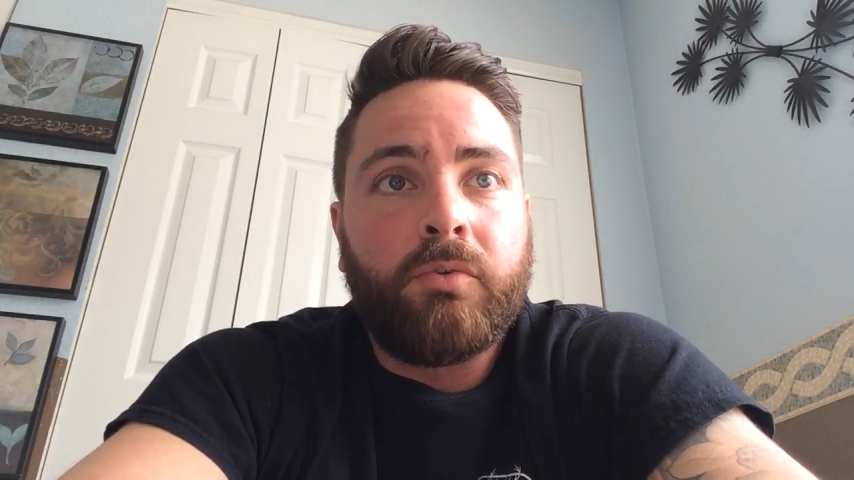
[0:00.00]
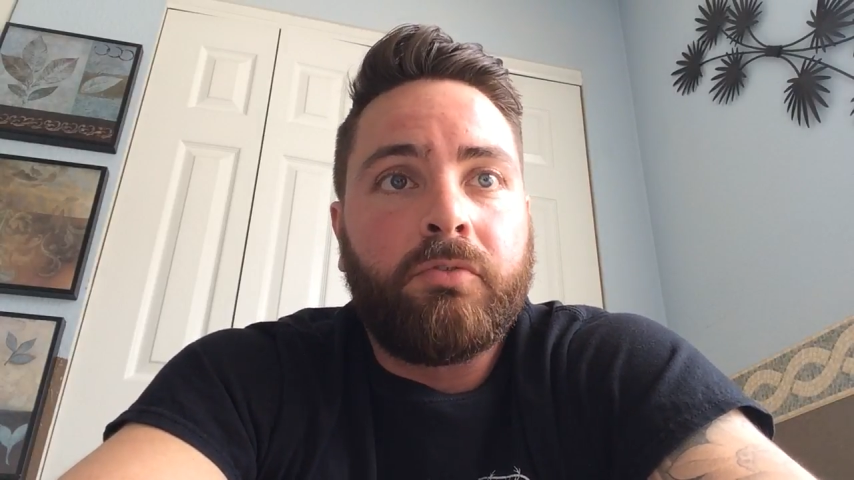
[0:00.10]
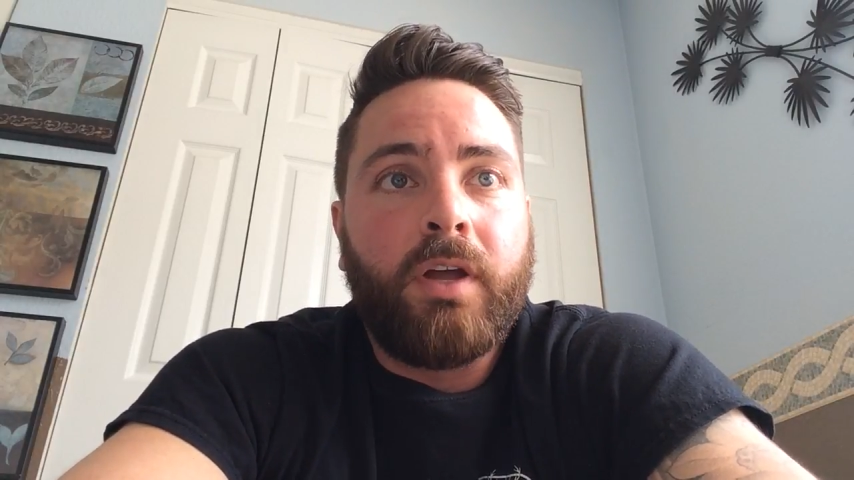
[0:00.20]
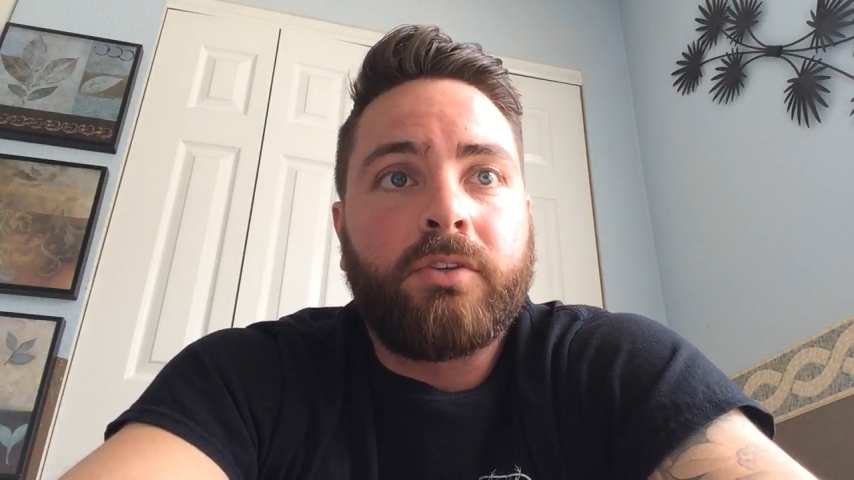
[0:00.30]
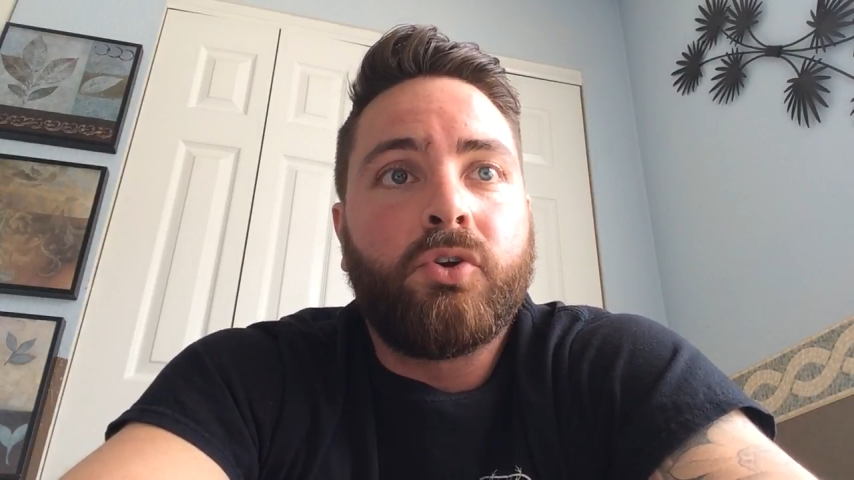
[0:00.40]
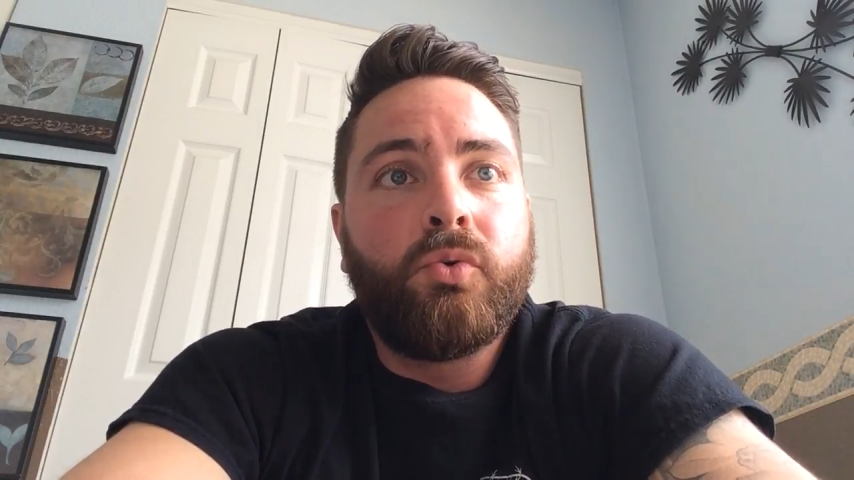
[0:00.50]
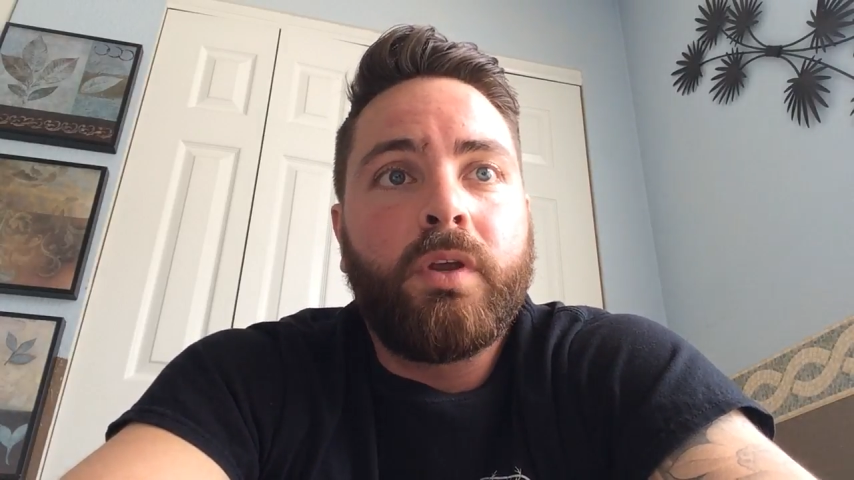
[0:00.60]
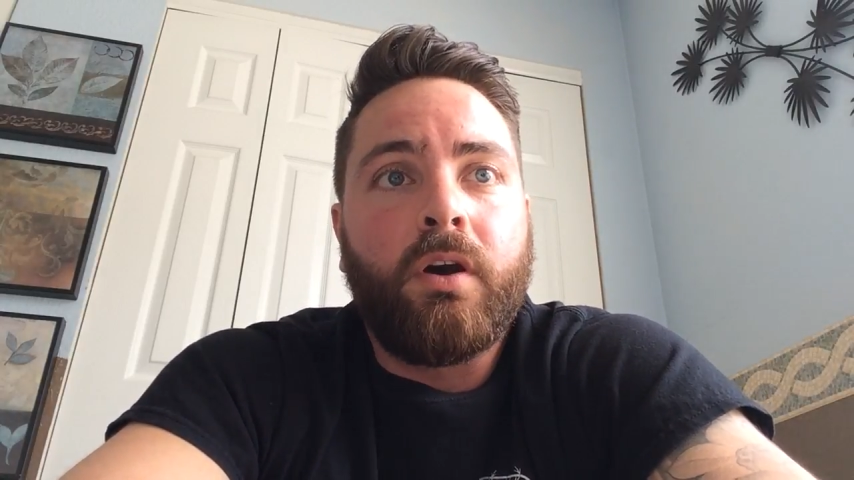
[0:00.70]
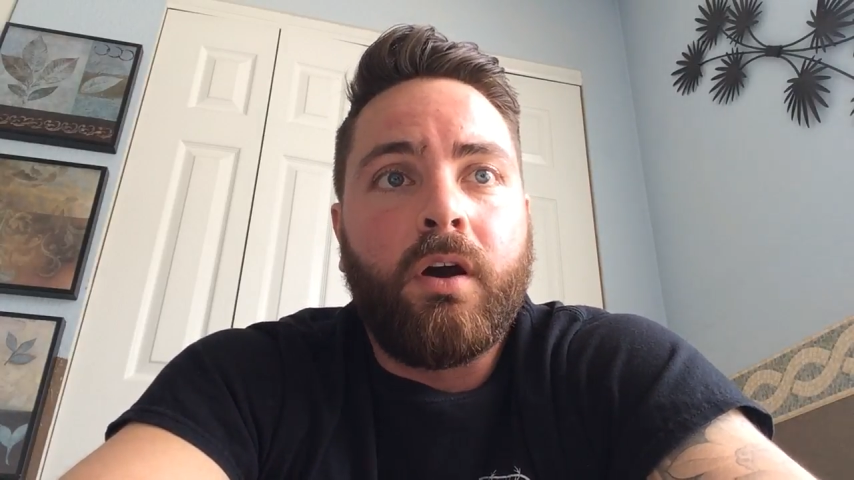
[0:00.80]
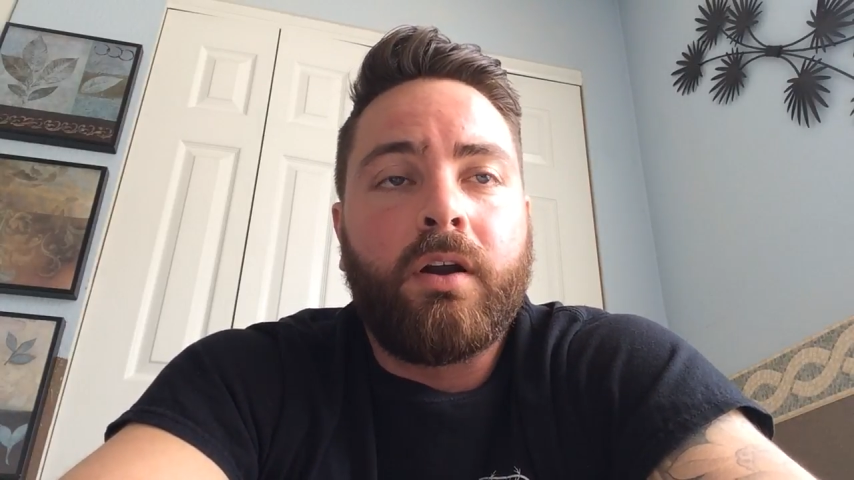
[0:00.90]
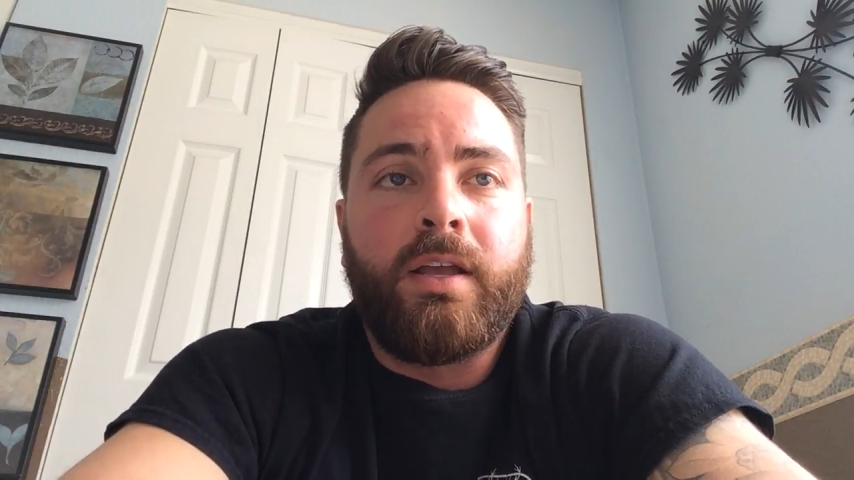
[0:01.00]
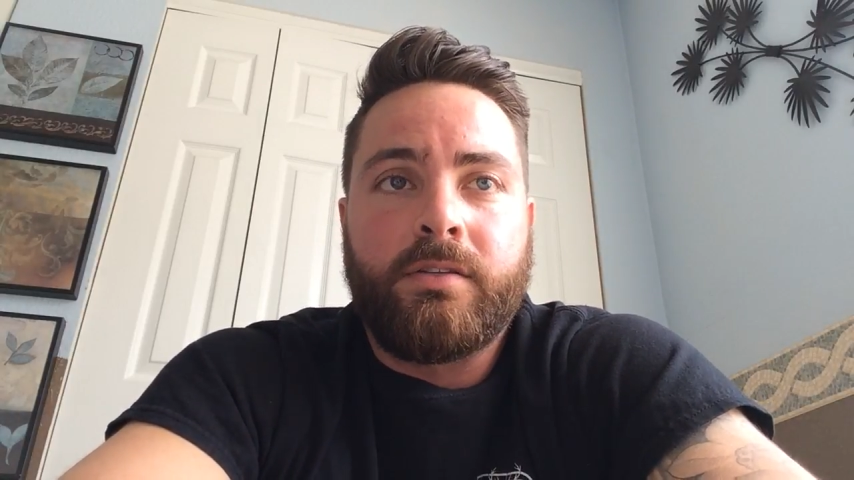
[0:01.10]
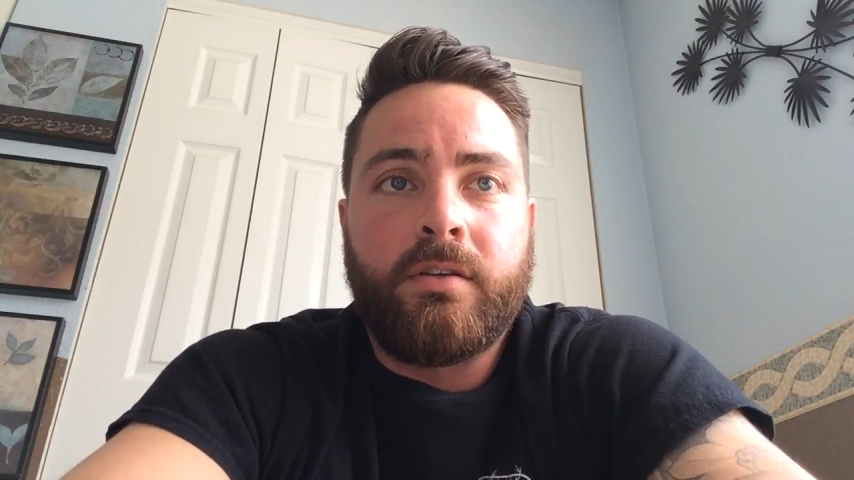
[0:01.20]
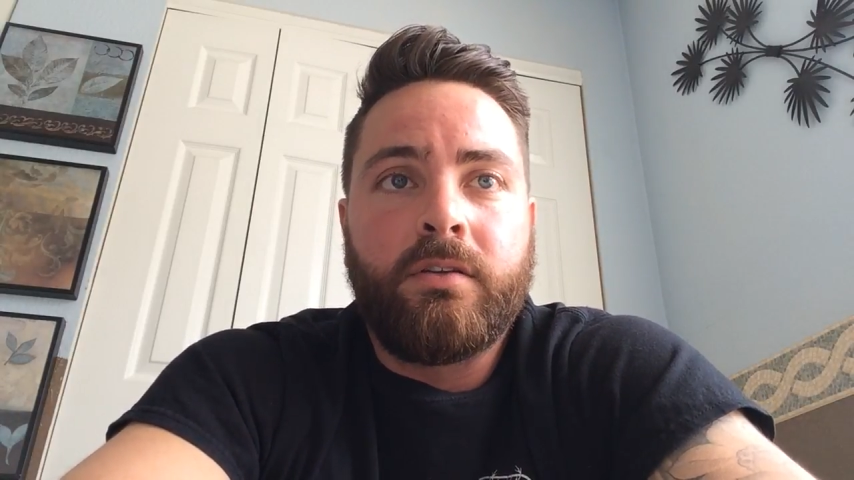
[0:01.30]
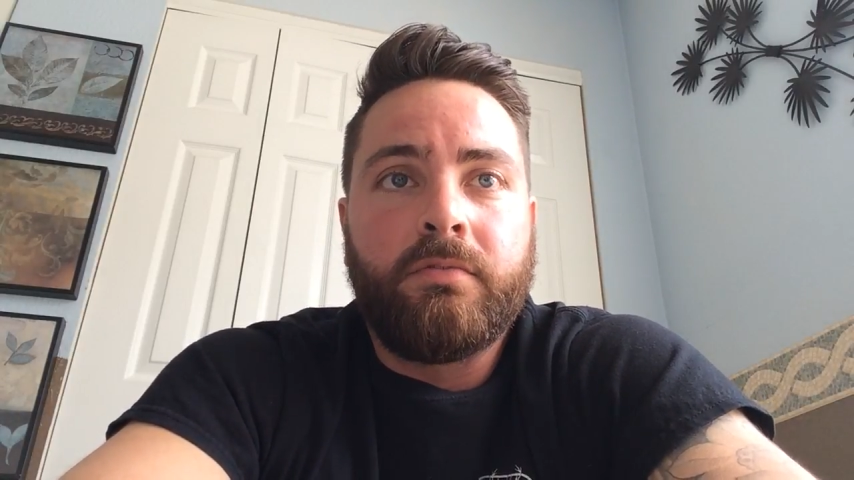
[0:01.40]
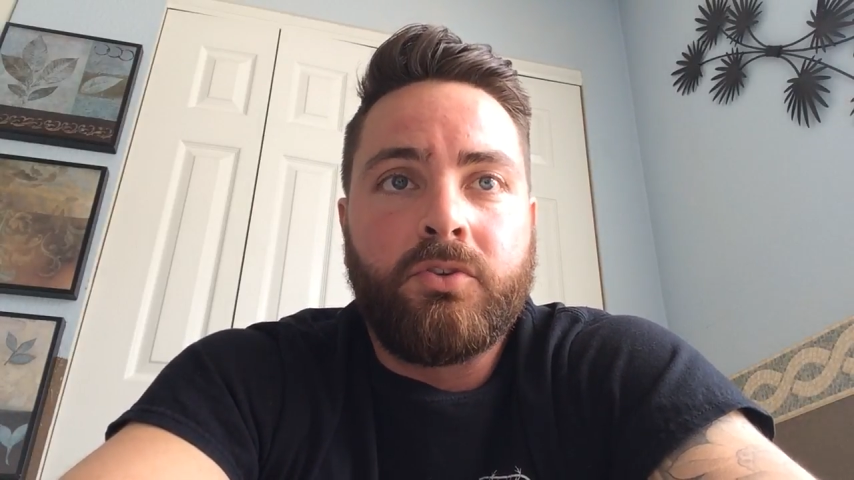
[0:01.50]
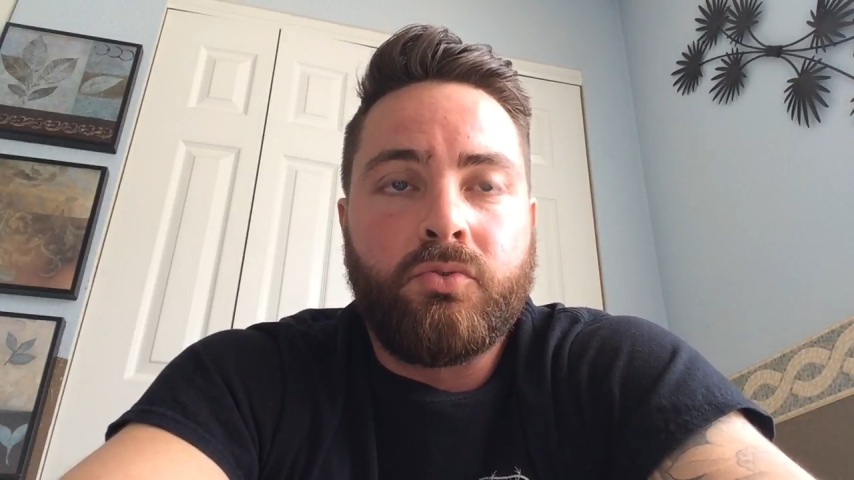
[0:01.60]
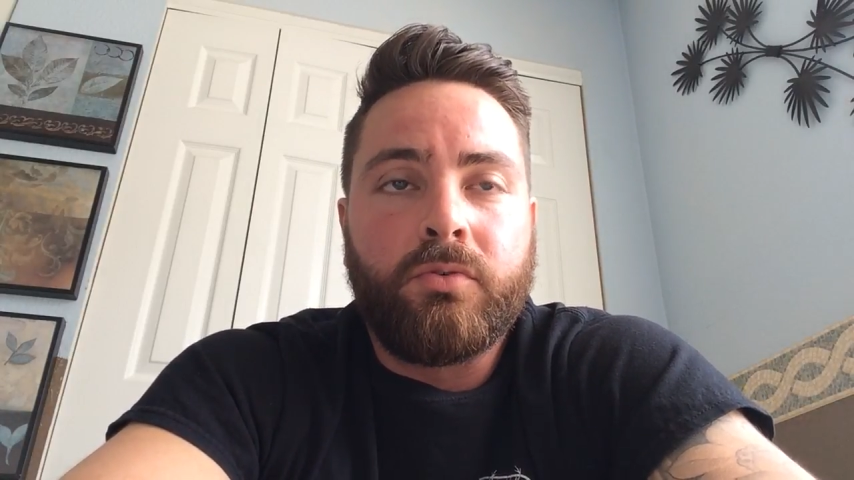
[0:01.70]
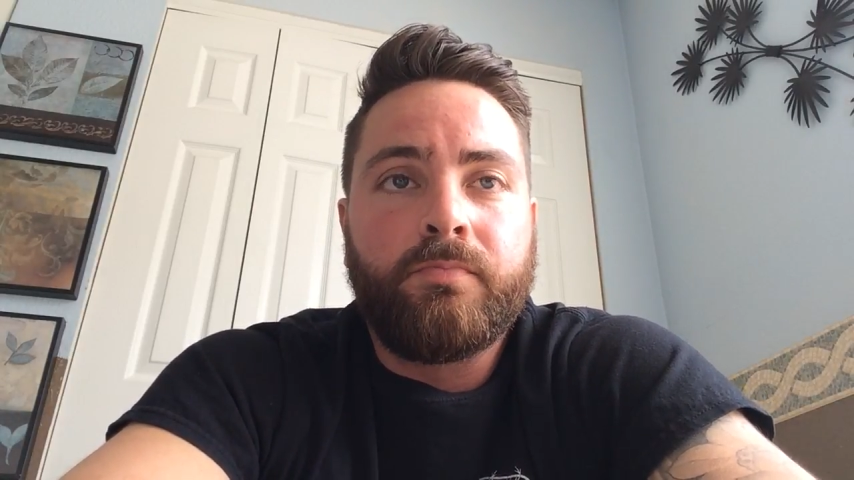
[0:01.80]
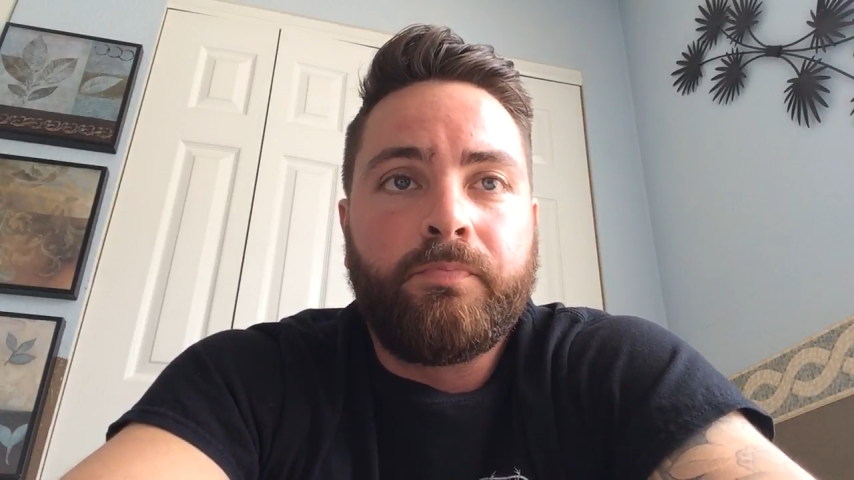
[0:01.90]
reflect who we are as an
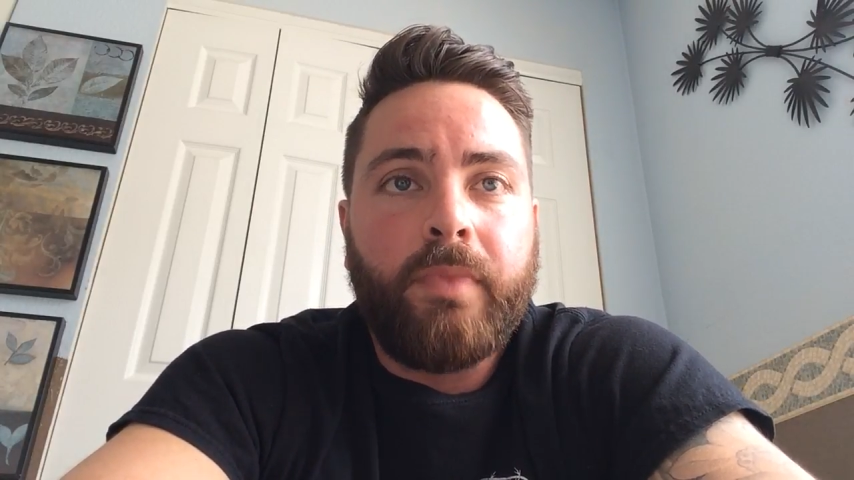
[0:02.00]
individual.